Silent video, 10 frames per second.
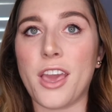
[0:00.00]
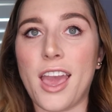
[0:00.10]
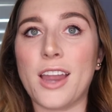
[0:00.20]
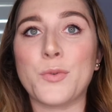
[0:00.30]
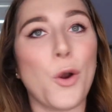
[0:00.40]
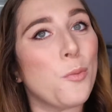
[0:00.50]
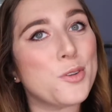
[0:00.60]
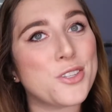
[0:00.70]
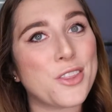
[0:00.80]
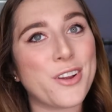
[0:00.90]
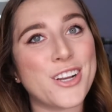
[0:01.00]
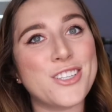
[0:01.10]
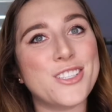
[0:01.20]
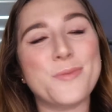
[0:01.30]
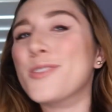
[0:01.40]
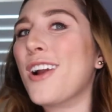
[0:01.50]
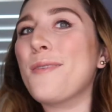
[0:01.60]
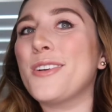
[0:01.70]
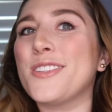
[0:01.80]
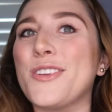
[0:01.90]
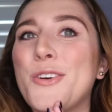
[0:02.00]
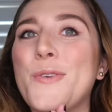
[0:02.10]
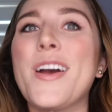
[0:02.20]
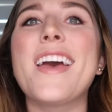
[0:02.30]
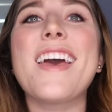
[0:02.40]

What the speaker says: and we're almost to 300 subscribers, so